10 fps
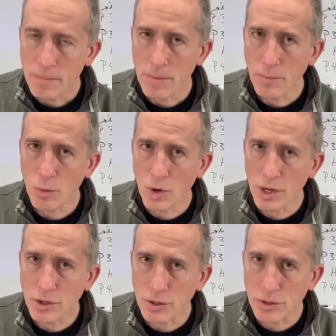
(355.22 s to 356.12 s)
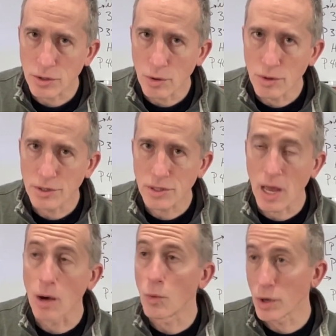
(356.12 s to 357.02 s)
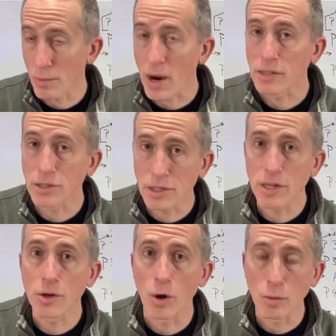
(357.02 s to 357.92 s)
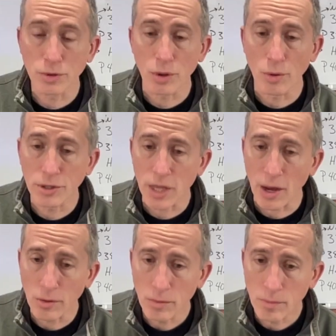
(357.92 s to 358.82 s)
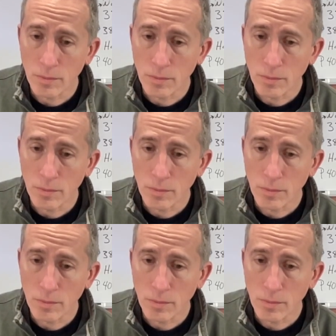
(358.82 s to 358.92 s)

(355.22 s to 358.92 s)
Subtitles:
Maybe we should slow this down when you're practicing at home. Slow this down.